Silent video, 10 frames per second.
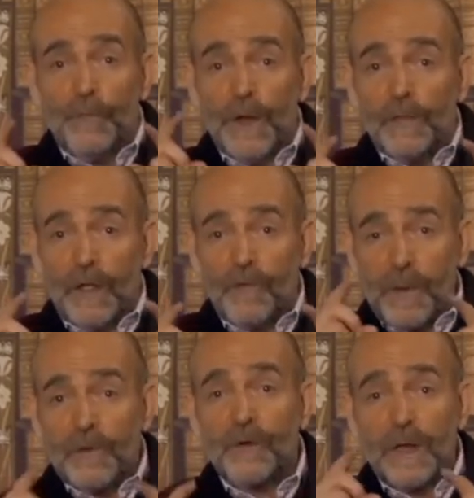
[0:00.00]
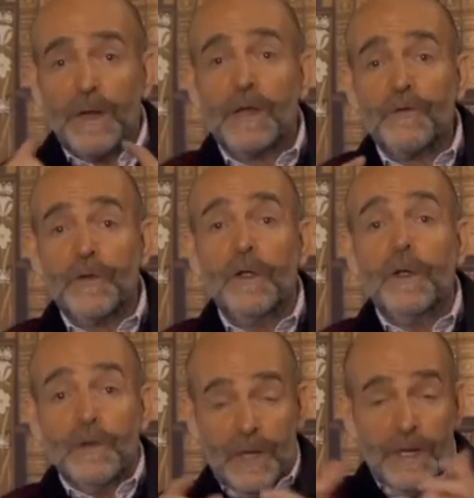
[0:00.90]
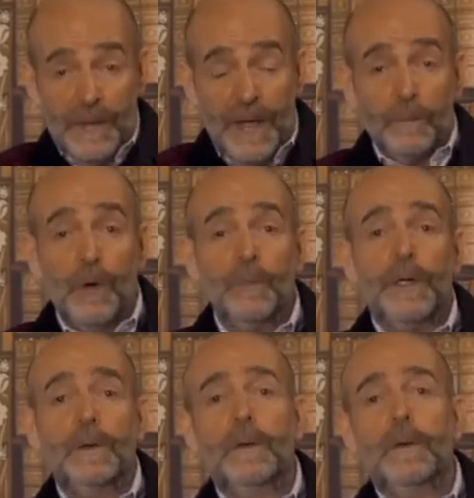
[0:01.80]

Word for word: felt that special connection to him in that moment.